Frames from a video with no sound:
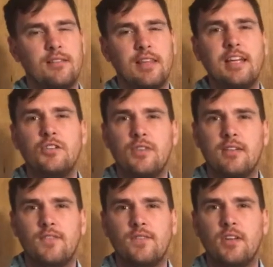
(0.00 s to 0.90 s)
late
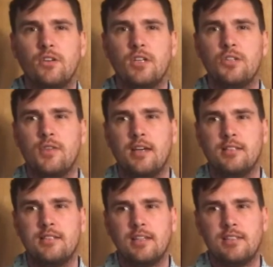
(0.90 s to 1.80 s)
2015, early
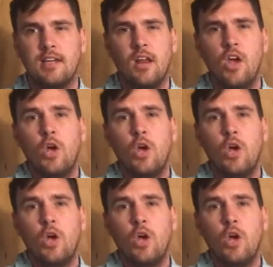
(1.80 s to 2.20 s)
2016,